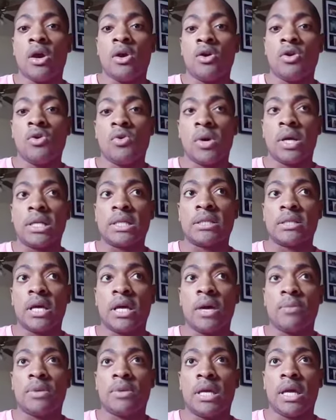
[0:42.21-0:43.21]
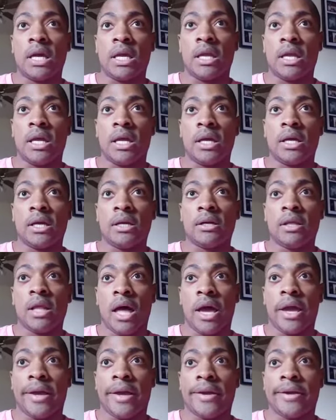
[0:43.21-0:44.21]
who ends up getting
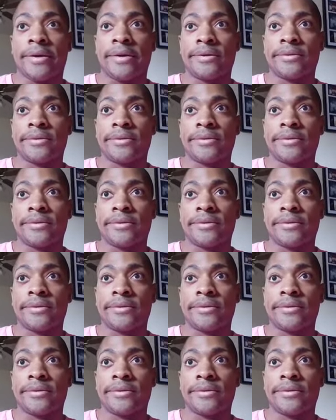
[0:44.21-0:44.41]
like